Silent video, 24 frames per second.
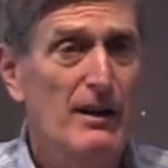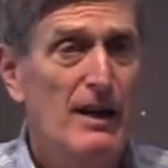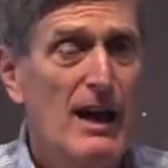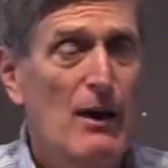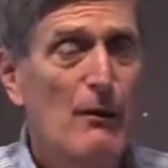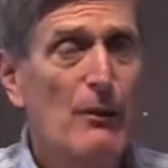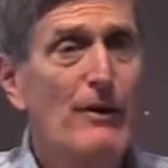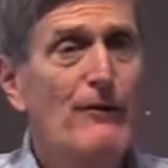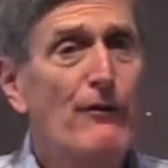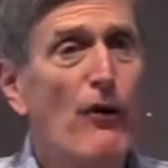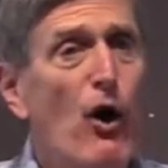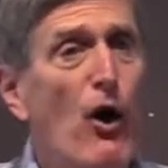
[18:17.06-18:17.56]

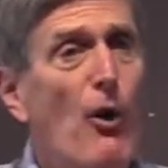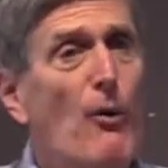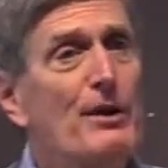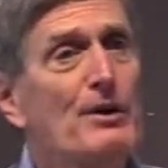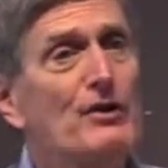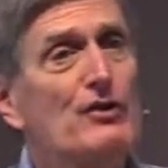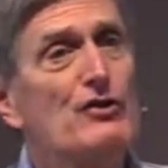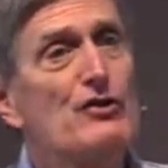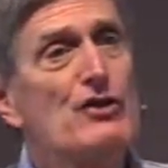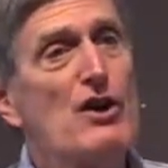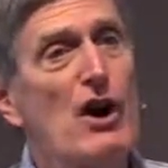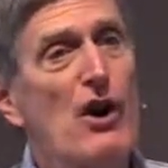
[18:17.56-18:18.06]
And we've
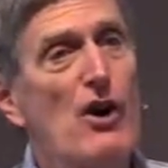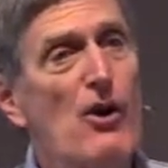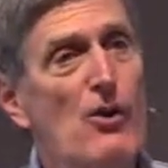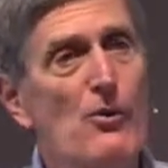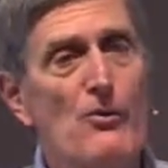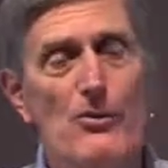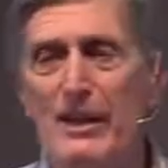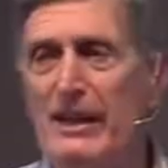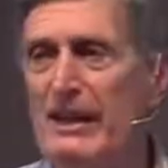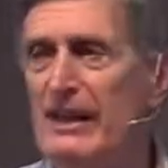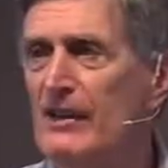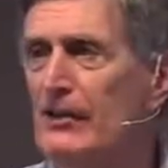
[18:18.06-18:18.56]
always
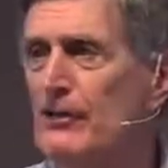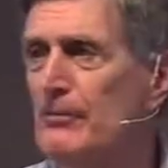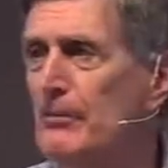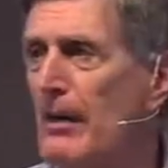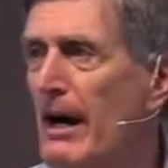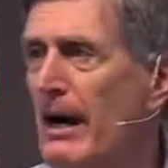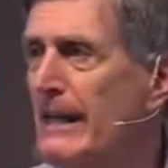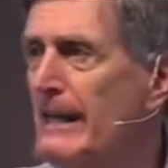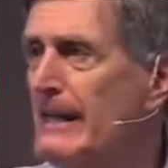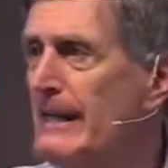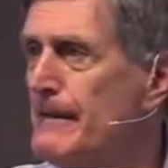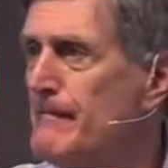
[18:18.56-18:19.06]
known that he is
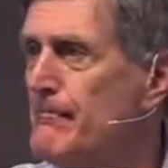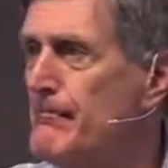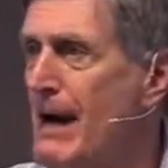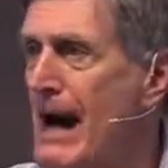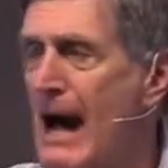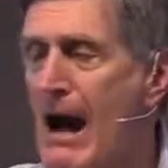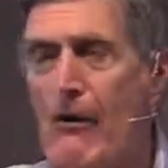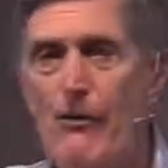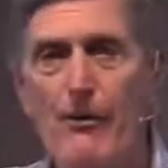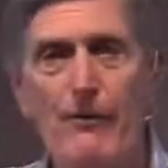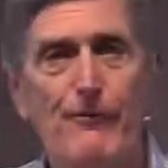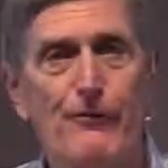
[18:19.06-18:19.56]
mighty and
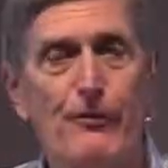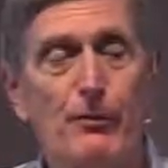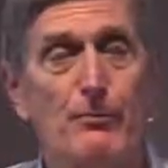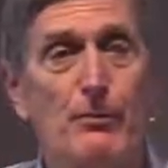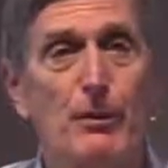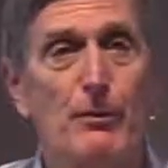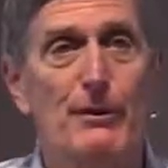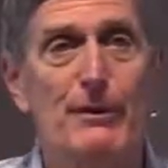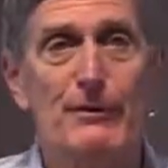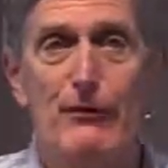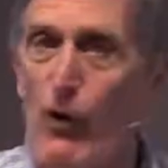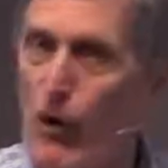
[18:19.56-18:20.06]
powerful,
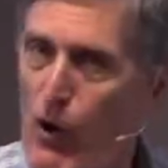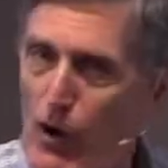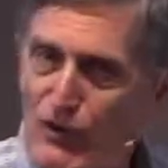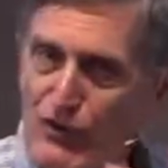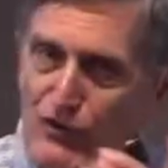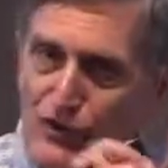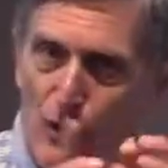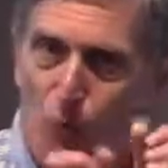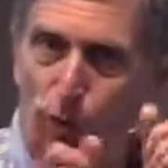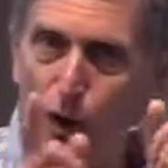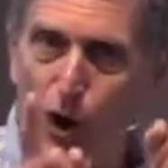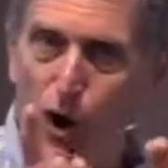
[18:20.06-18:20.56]
but we've
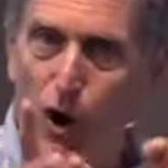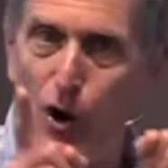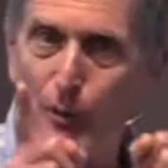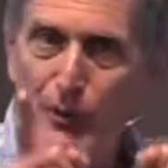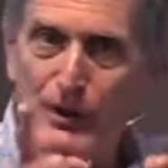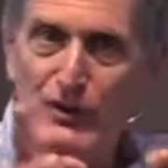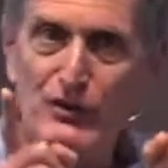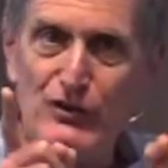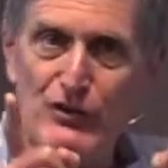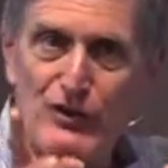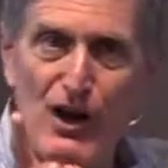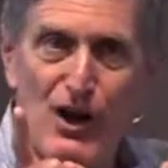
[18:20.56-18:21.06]
also
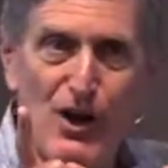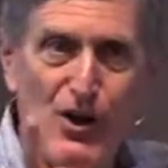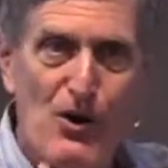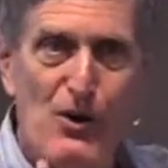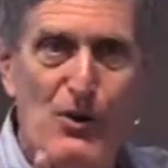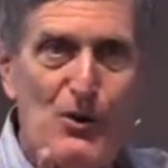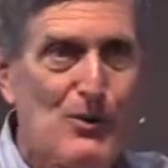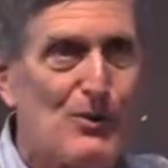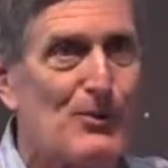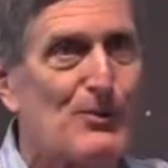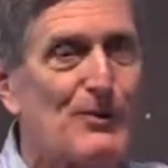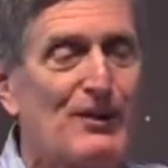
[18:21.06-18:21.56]
always
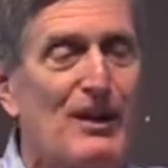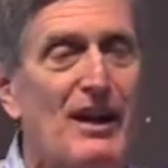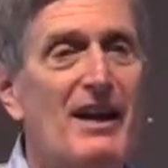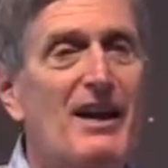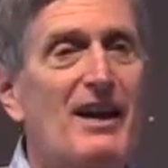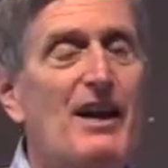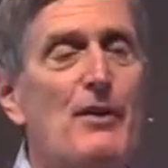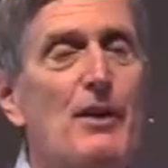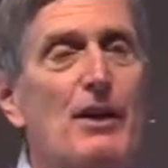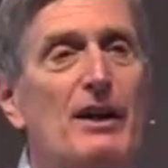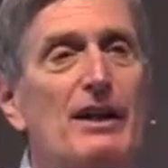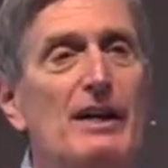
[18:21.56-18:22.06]
known
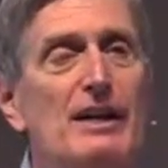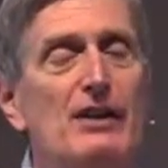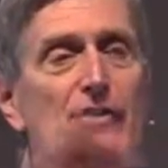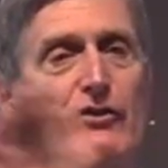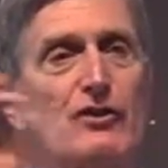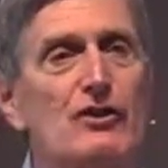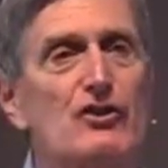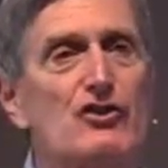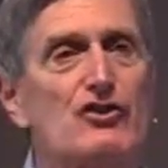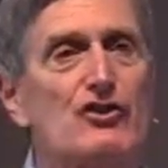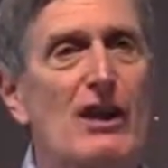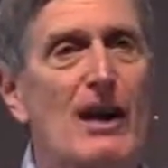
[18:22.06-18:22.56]
that he's
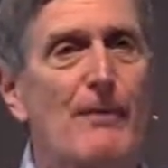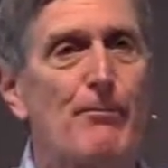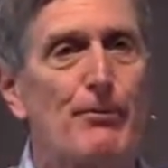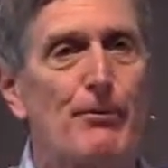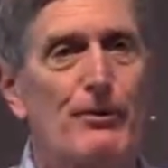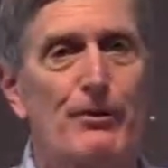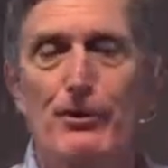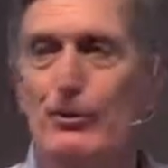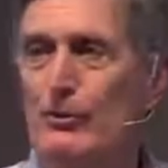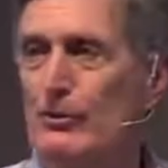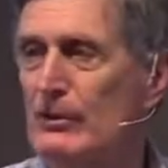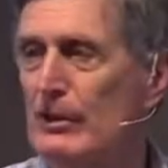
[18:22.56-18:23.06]
the
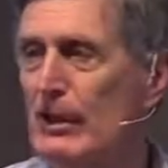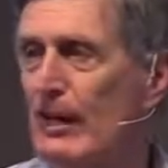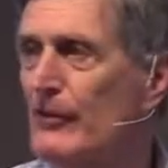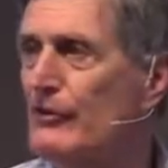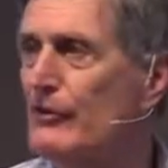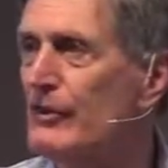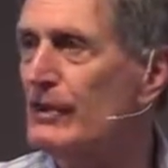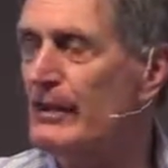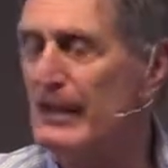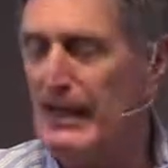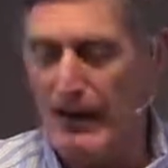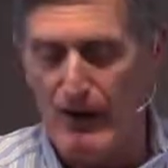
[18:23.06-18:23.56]
shepherd who
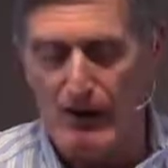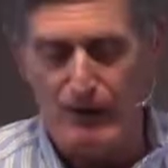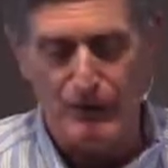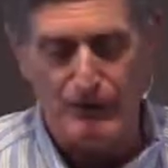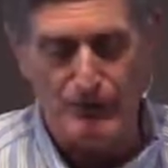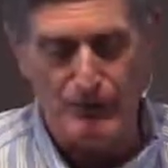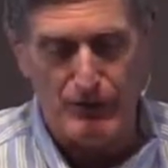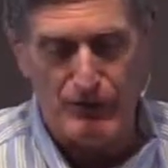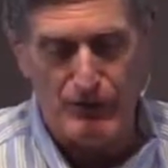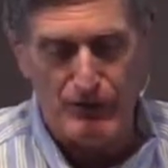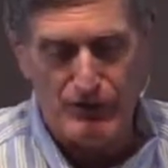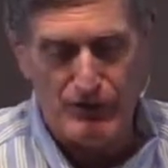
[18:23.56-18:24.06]
loves and cares
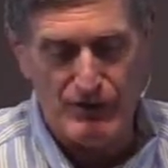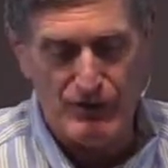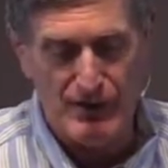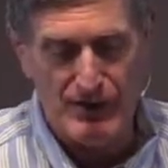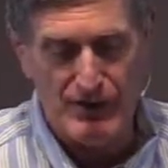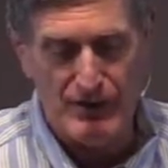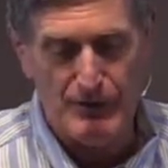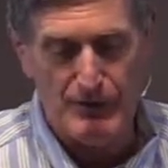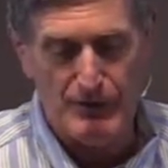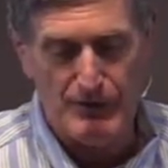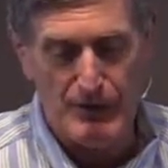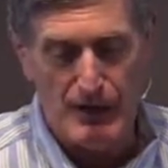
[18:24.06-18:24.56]
for
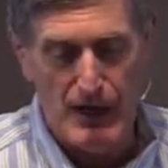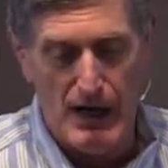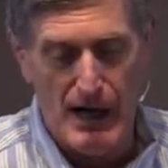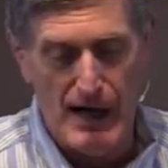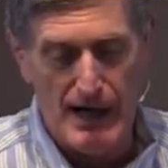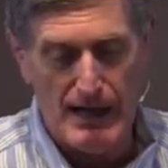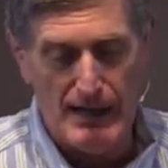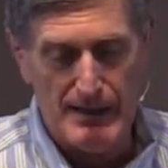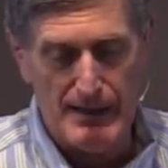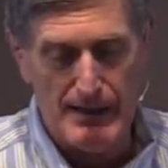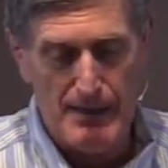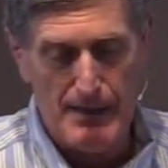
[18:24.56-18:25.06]
his flock.